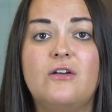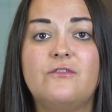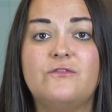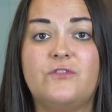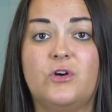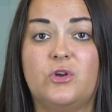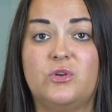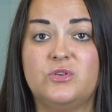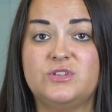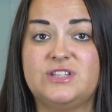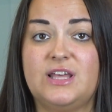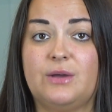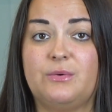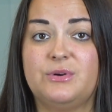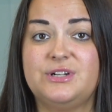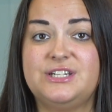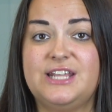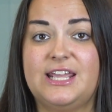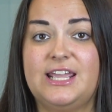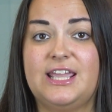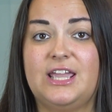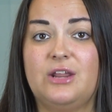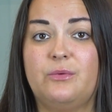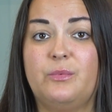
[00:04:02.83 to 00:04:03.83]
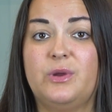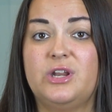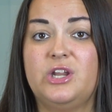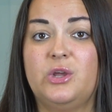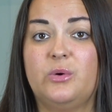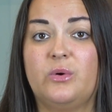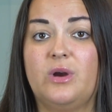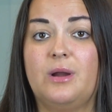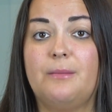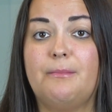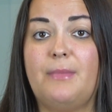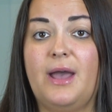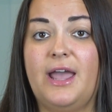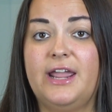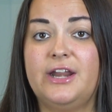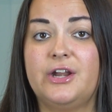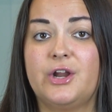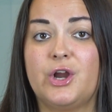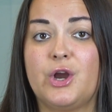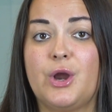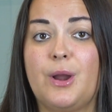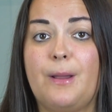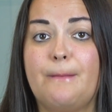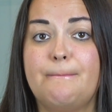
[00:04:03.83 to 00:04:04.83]
Photos that were taken when you were a
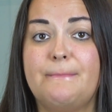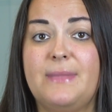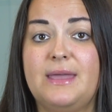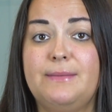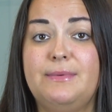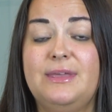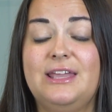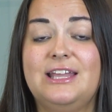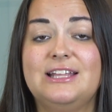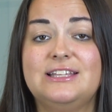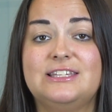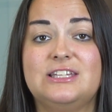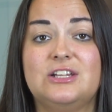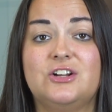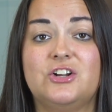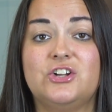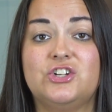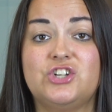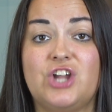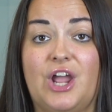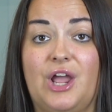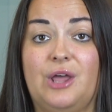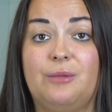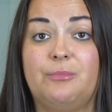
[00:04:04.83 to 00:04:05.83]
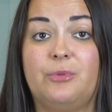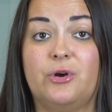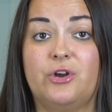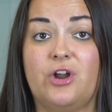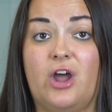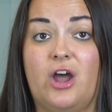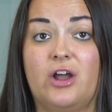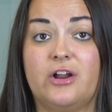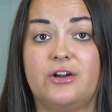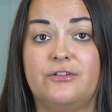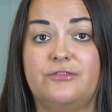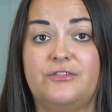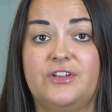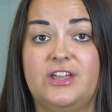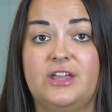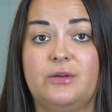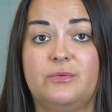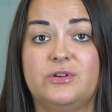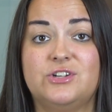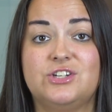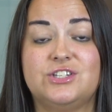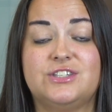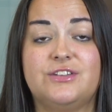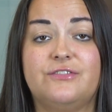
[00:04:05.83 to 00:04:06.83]
minor may be considered child pornography,
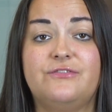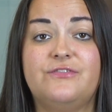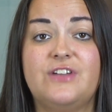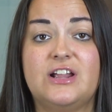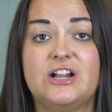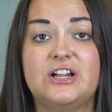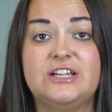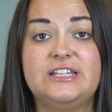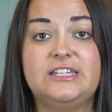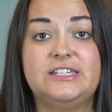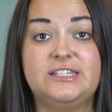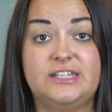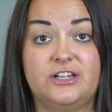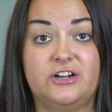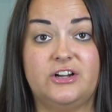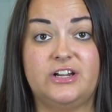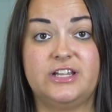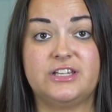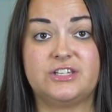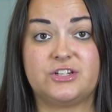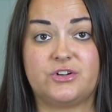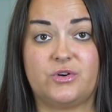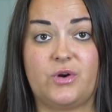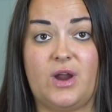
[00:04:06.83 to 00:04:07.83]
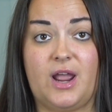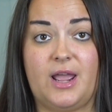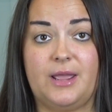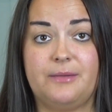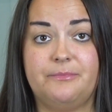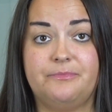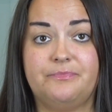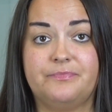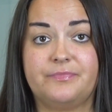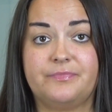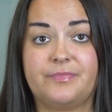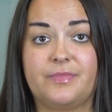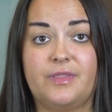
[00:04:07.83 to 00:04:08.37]
which is a very serious crime.